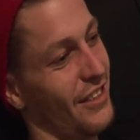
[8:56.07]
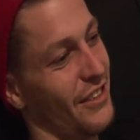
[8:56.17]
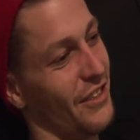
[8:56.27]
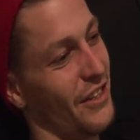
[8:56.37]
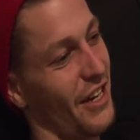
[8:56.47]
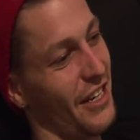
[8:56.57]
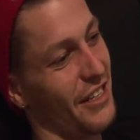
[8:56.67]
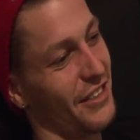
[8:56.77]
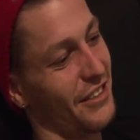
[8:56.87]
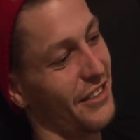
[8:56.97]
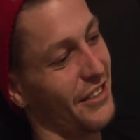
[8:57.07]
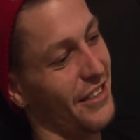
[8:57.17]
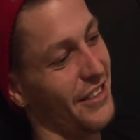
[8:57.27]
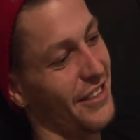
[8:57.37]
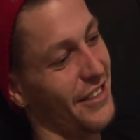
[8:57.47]
you know, I guess
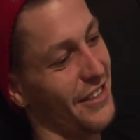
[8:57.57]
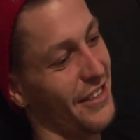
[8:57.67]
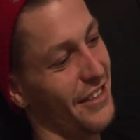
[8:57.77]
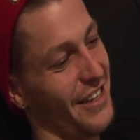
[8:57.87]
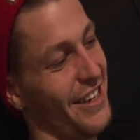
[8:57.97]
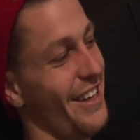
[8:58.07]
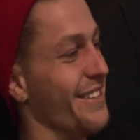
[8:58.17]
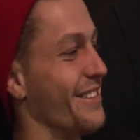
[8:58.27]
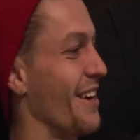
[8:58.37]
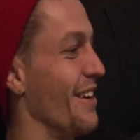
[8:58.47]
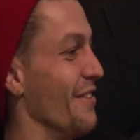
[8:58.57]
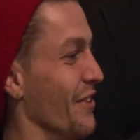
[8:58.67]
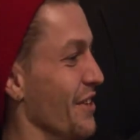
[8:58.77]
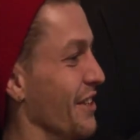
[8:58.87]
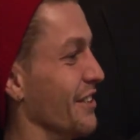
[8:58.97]
it's kind of
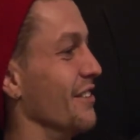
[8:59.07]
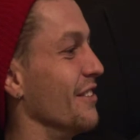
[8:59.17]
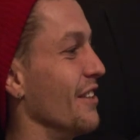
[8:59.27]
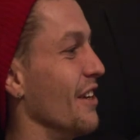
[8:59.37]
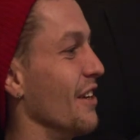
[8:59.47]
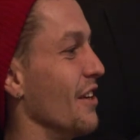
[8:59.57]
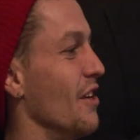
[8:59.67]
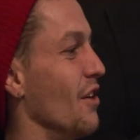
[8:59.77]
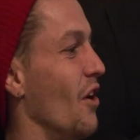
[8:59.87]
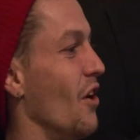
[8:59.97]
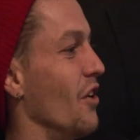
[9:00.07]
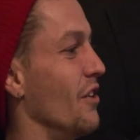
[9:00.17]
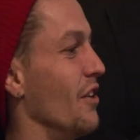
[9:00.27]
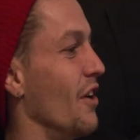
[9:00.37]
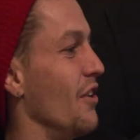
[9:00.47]
funny because it's like, oh,
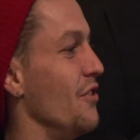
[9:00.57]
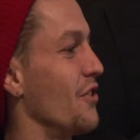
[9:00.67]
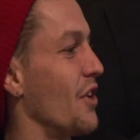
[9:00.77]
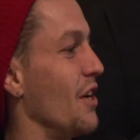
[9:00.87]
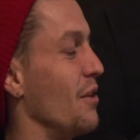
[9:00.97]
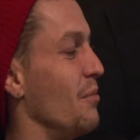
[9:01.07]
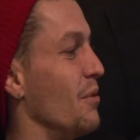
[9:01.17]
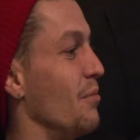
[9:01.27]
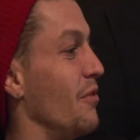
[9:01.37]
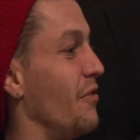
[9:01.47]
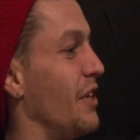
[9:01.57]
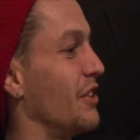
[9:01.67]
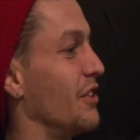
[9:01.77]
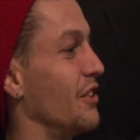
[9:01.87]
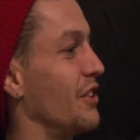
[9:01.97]
are you trying to be a
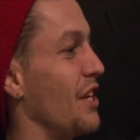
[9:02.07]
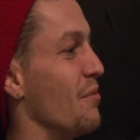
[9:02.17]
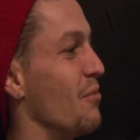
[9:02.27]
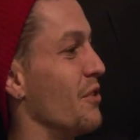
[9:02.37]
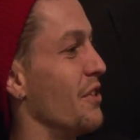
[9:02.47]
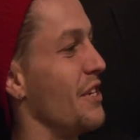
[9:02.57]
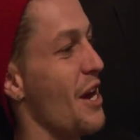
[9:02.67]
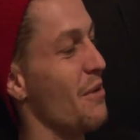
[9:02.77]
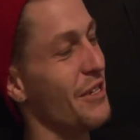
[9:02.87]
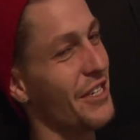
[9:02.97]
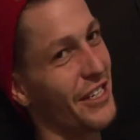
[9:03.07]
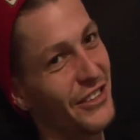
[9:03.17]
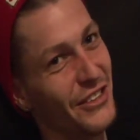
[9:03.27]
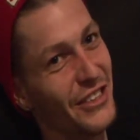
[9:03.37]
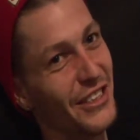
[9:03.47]
professional skateboarder now
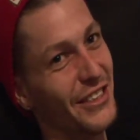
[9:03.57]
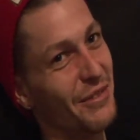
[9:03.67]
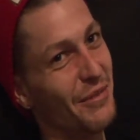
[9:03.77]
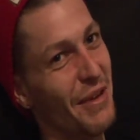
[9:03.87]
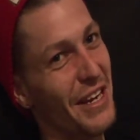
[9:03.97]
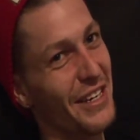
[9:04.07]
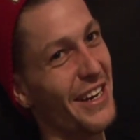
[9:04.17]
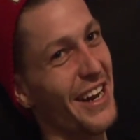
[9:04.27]
because you didn't make it